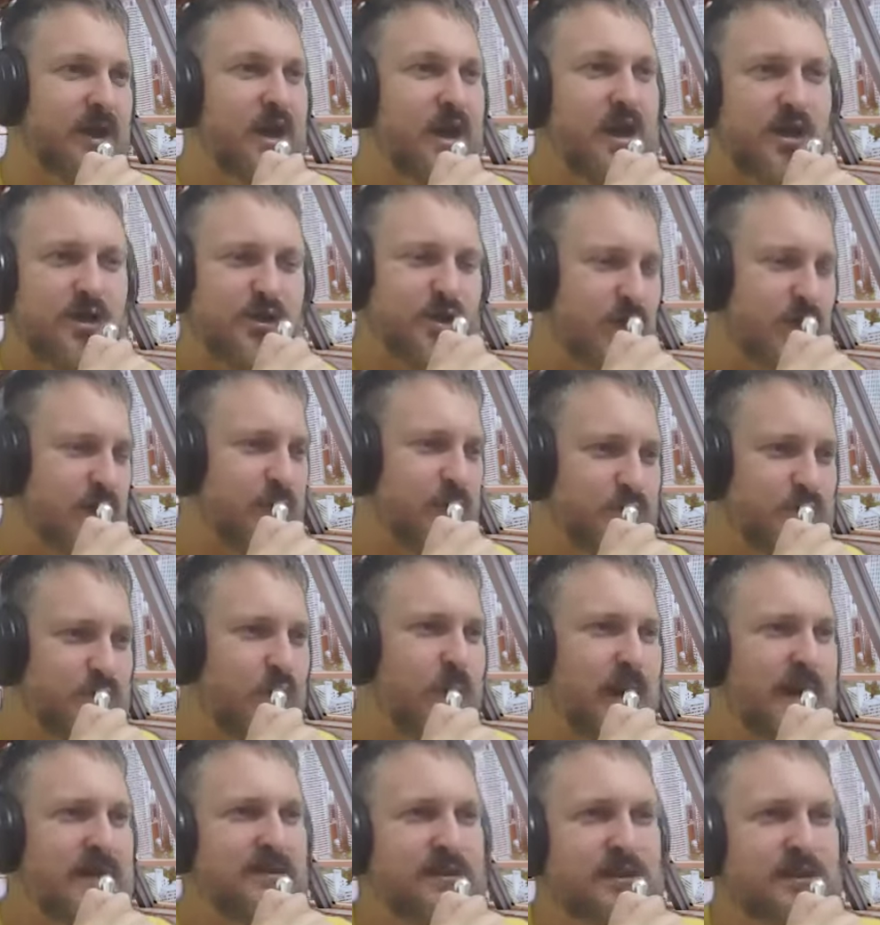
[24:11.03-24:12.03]
So there was
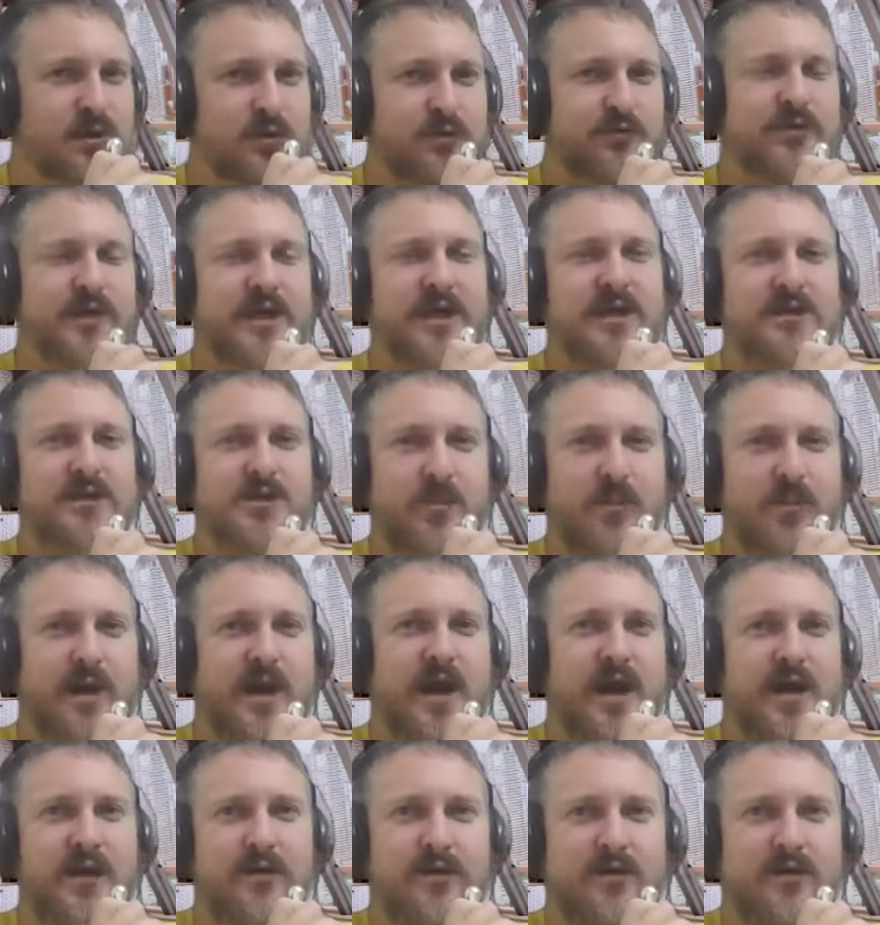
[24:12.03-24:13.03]
always little things
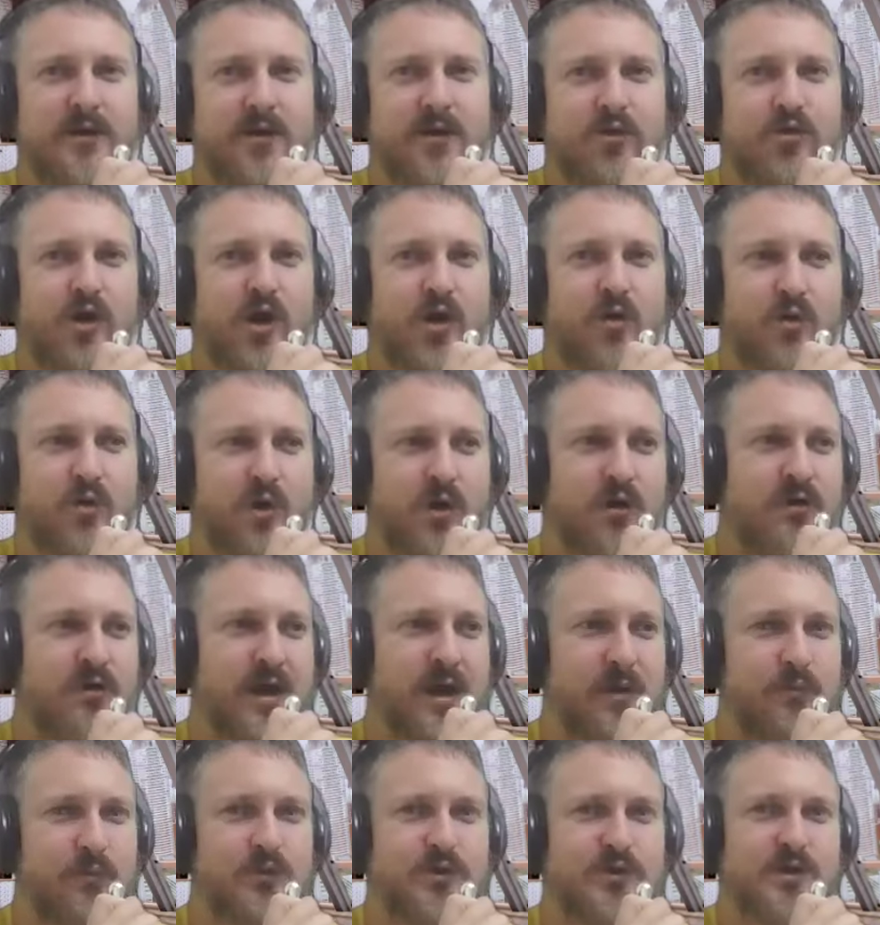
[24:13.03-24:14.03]
about the Growatt
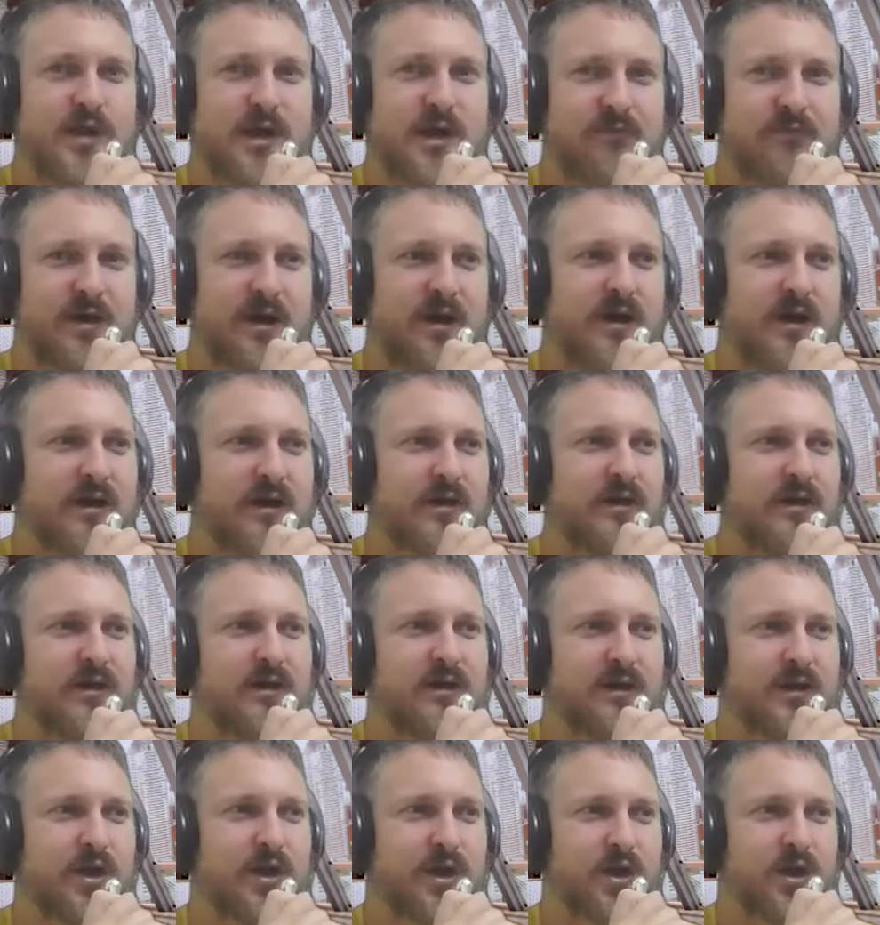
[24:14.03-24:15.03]
that was never,
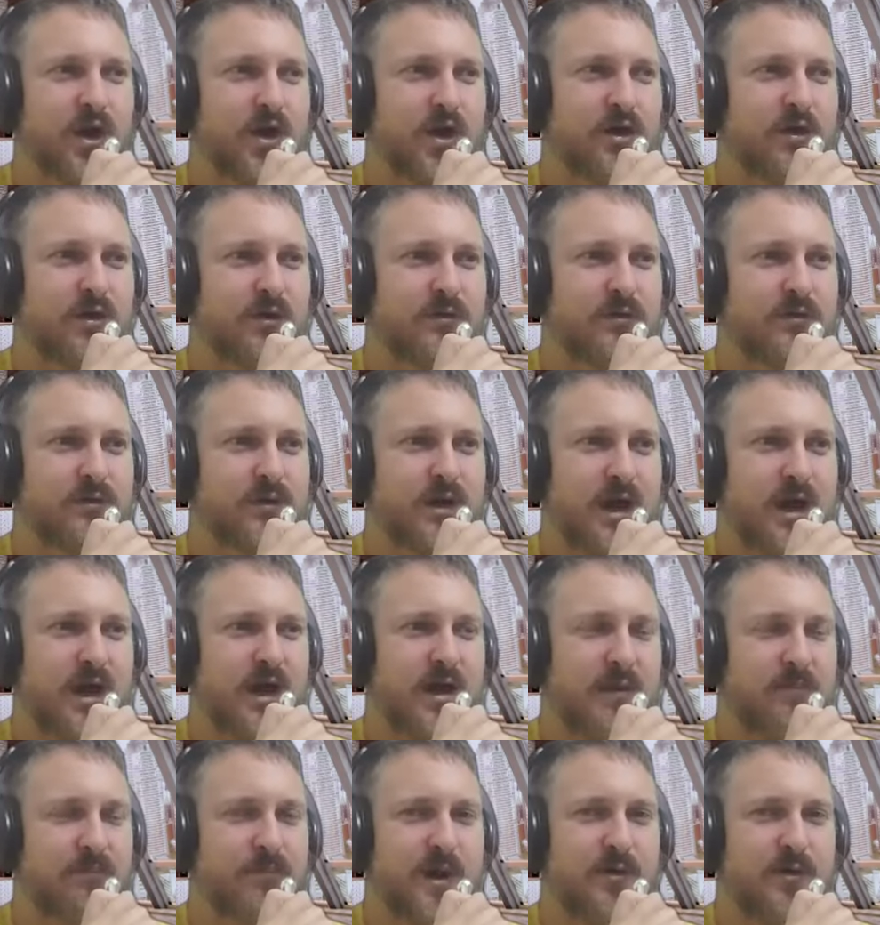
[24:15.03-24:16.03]

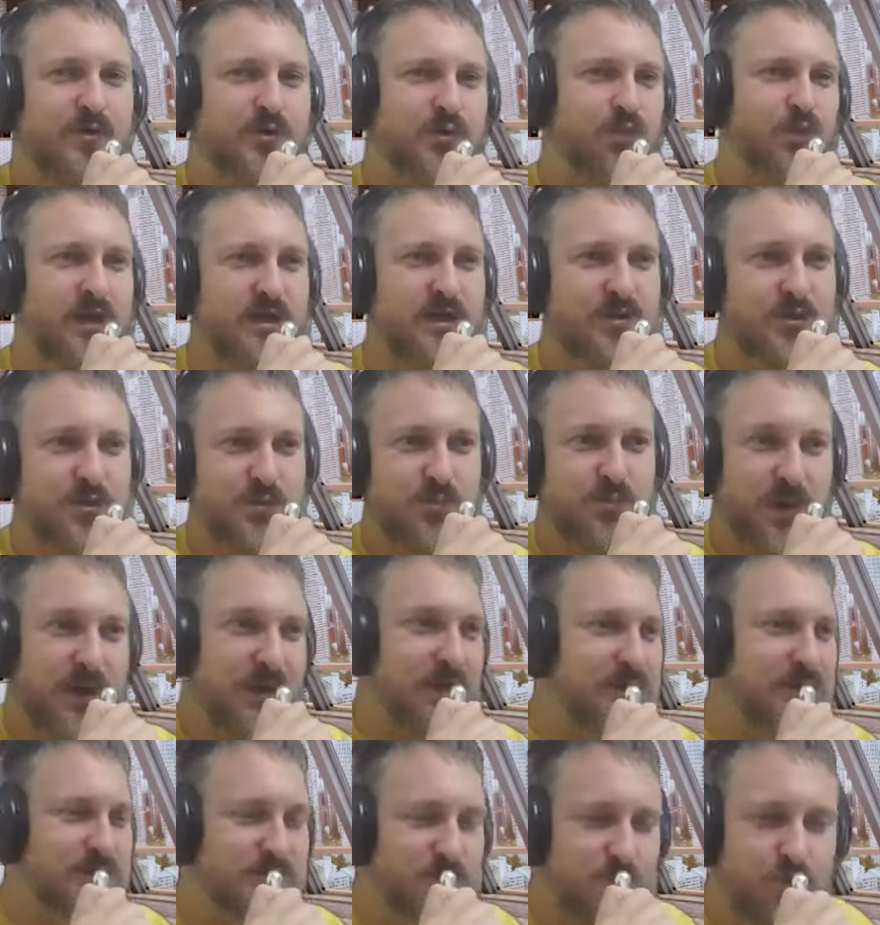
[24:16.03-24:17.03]
bells and whistles. But
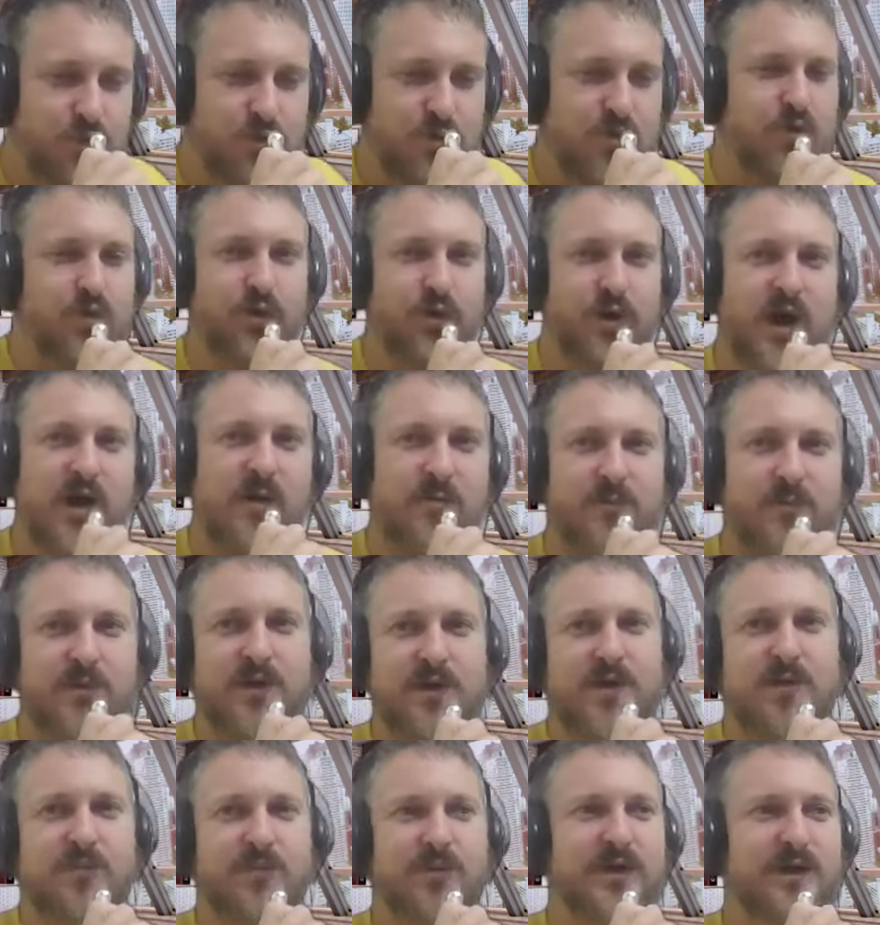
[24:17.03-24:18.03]
it's all caught up
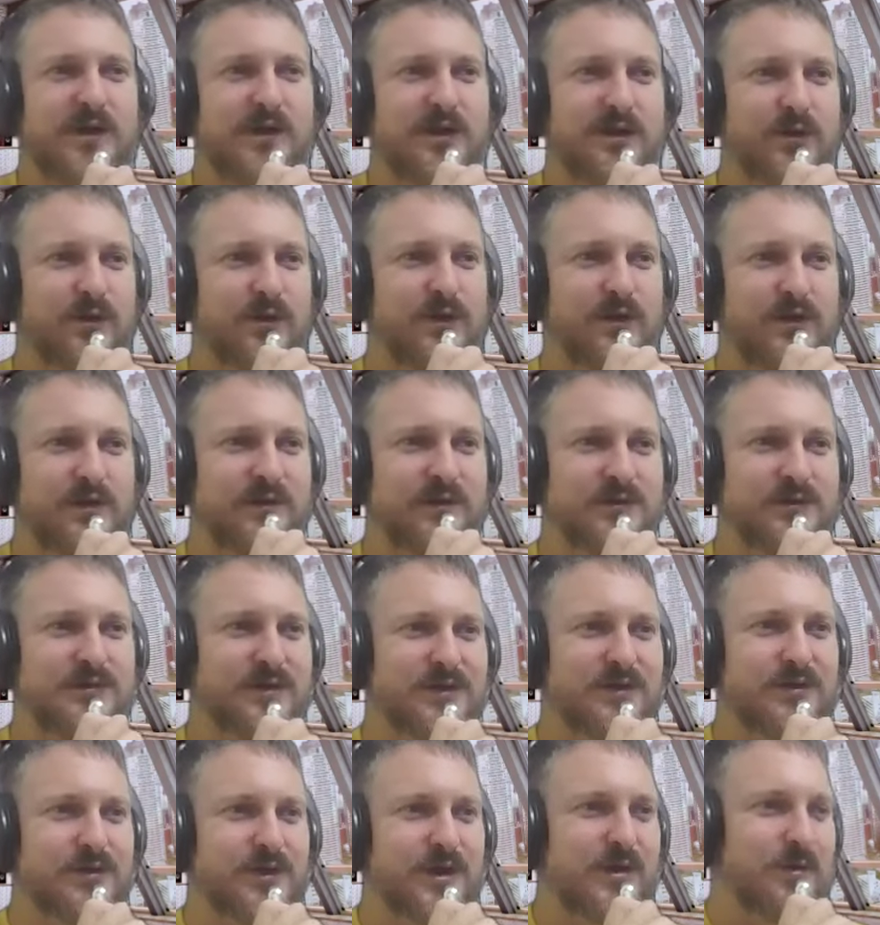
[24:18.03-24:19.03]
now, man. Like it's
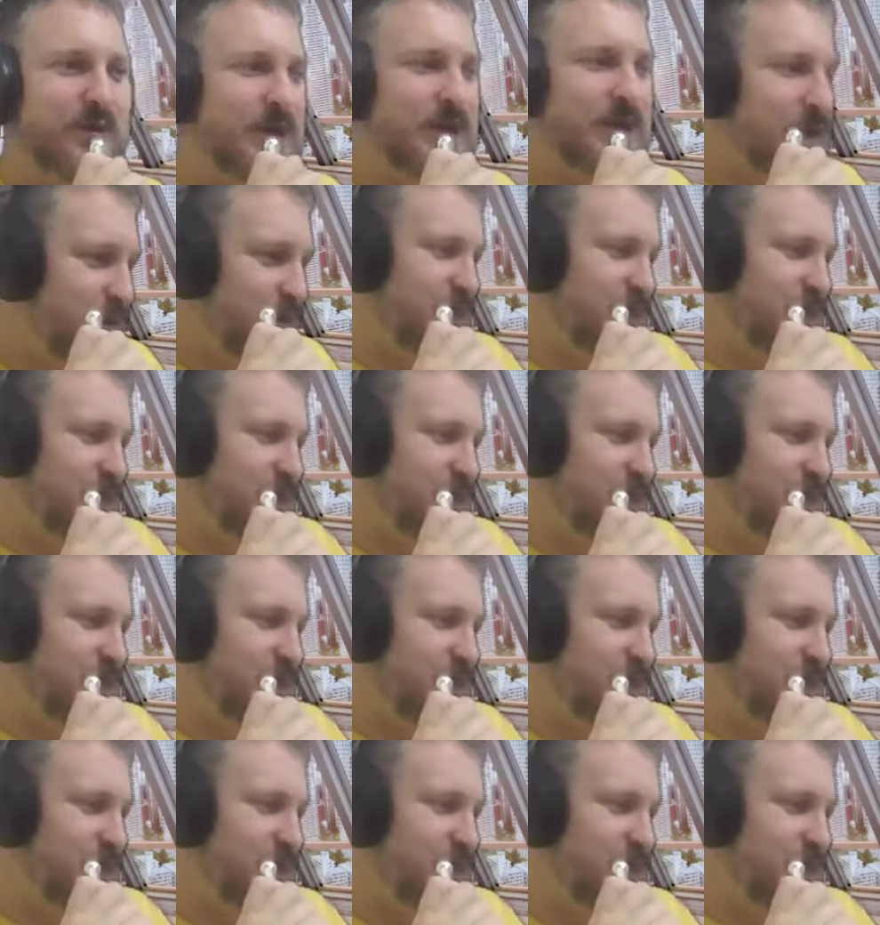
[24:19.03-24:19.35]
incredible.